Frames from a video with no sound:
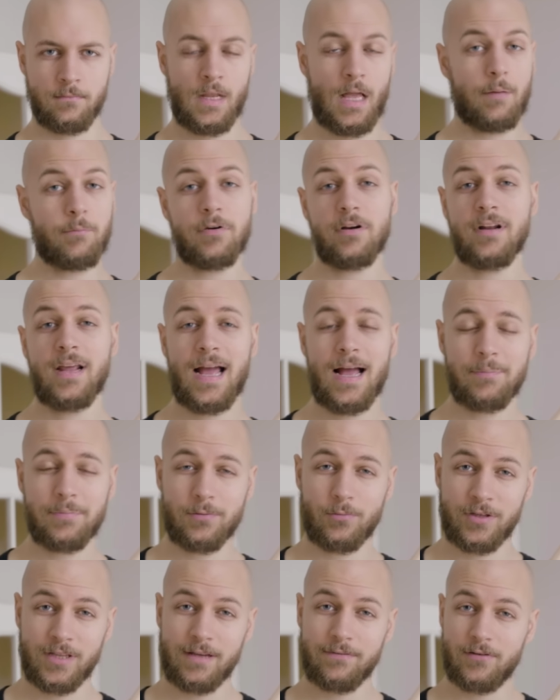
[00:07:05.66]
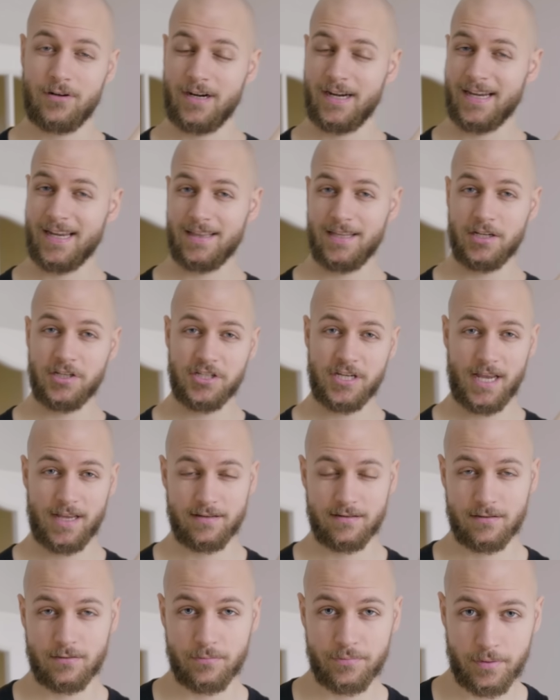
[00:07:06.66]
I'm really happy whenever I get the
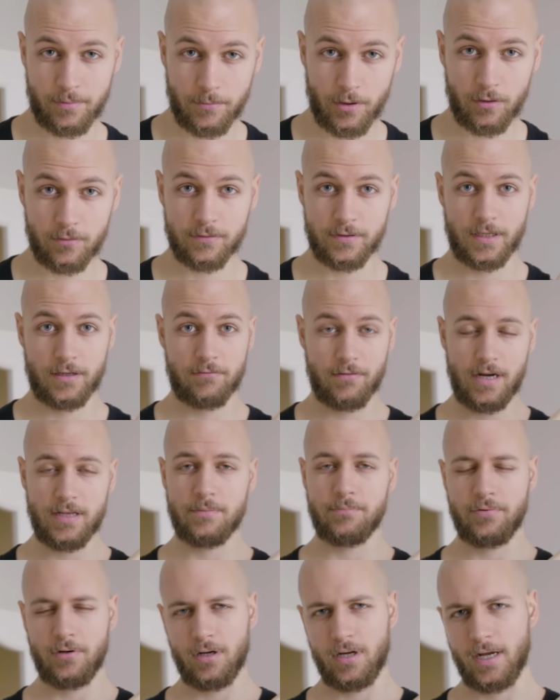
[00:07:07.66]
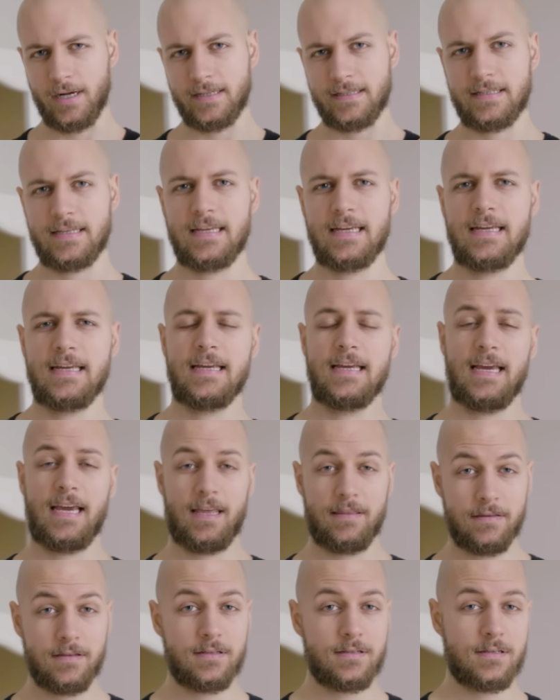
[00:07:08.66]
chance to promote a great product,
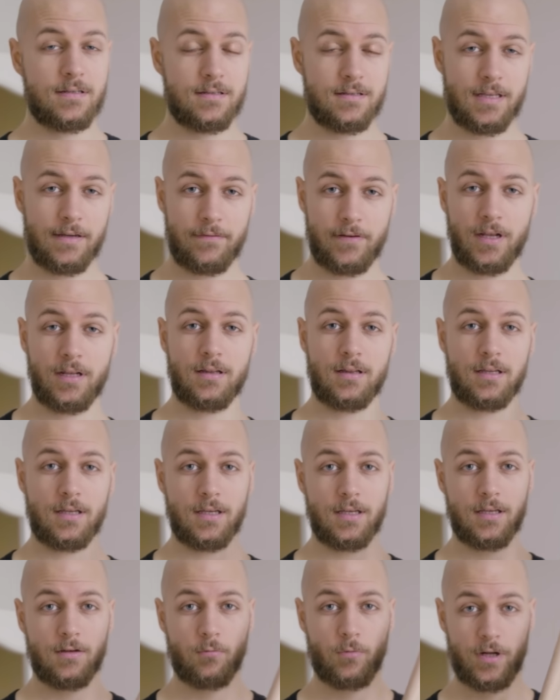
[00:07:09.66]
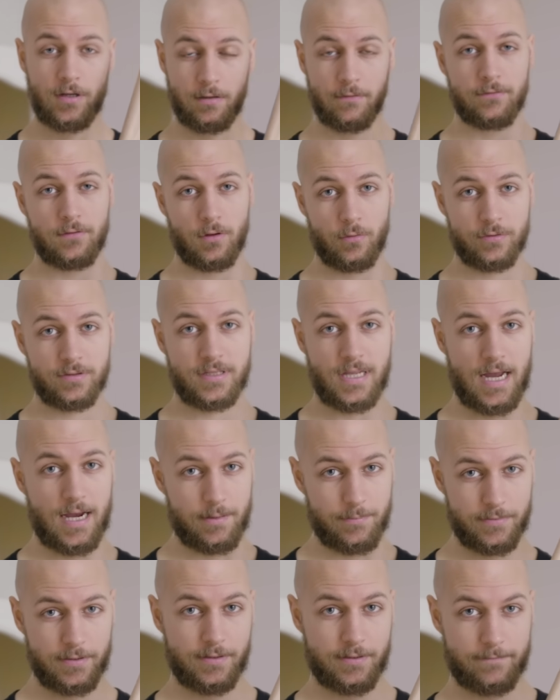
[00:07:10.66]
and this is definitely one of those
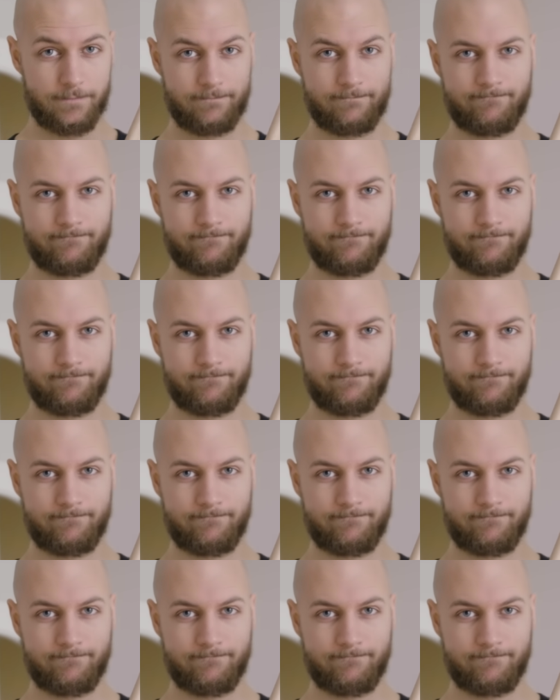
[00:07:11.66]
times.